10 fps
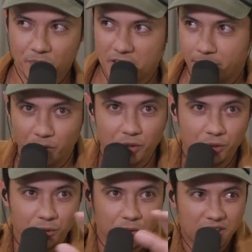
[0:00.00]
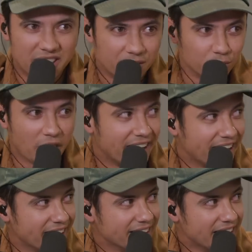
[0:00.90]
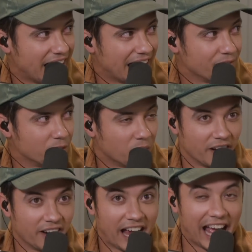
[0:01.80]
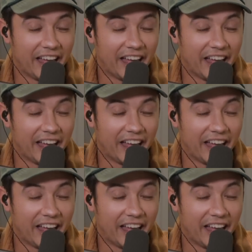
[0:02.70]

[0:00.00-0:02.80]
It's blue, red, everywhere.